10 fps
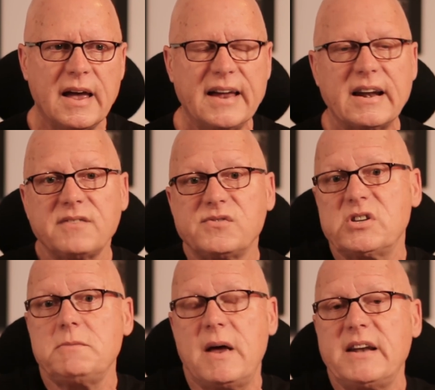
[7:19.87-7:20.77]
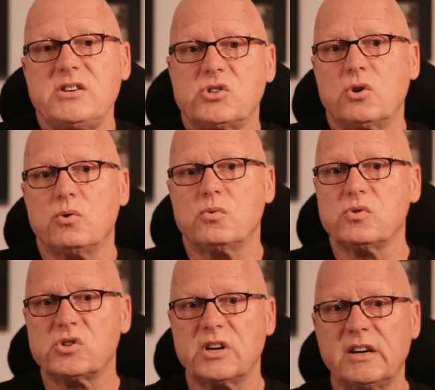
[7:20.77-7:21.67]
And I've seen many
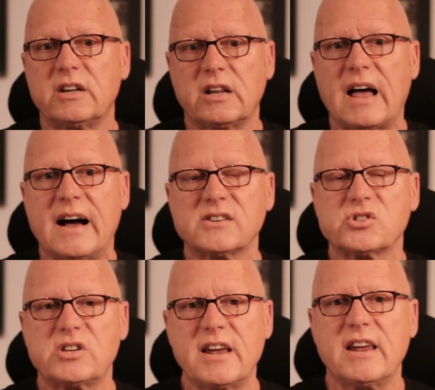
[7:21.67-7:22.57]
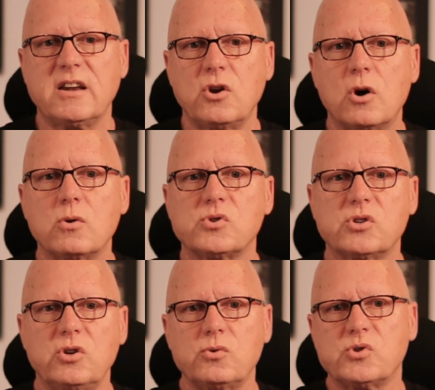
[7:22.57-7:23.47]
students in class taking notes
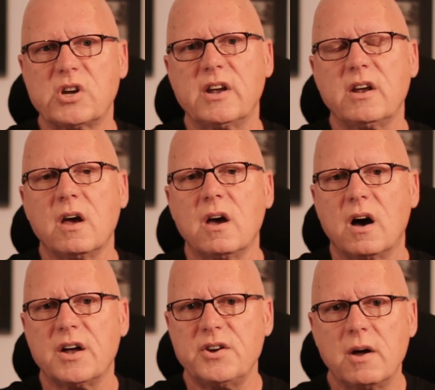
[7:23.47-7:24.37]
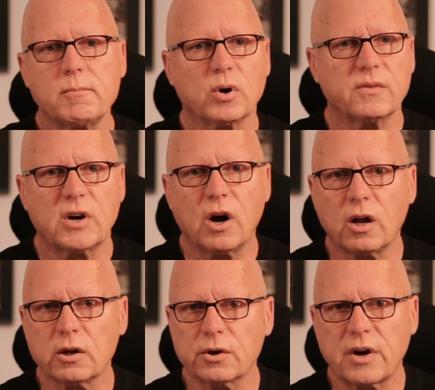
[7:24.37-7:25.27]
using a number of
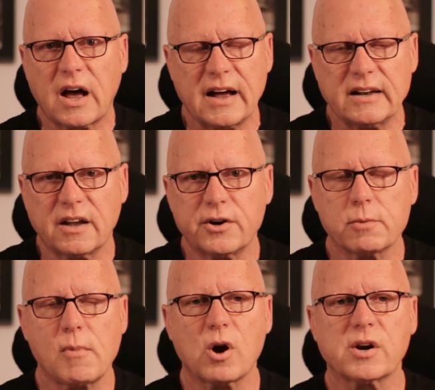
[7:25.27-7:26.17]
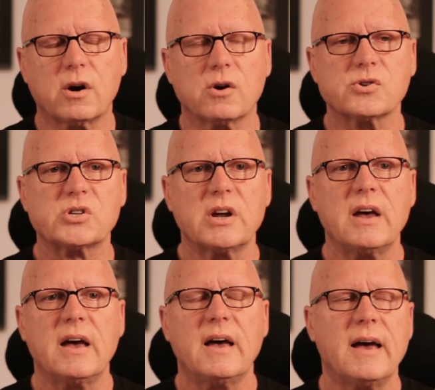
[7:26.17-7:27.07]
colored highlighter markers
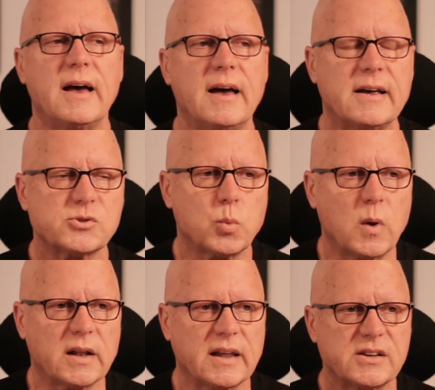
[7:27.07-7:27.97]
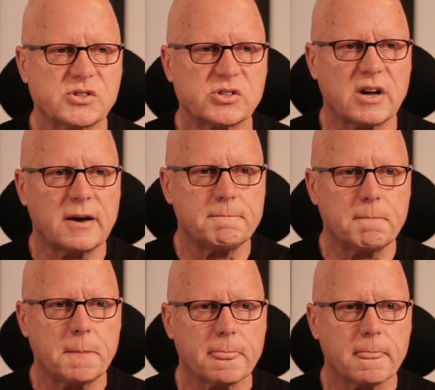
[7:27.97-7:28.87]
as well as
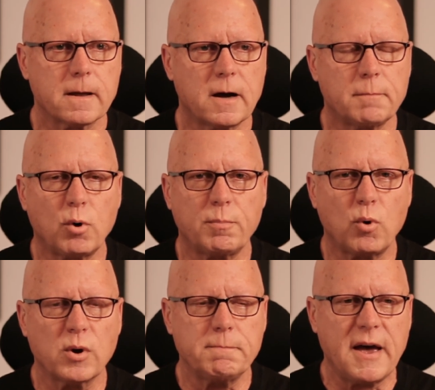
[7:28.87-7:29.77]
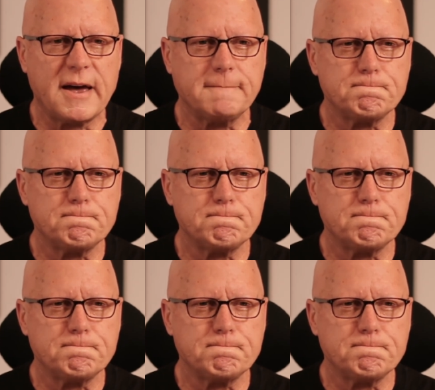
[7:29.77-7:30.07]
um, a ballpoint pen.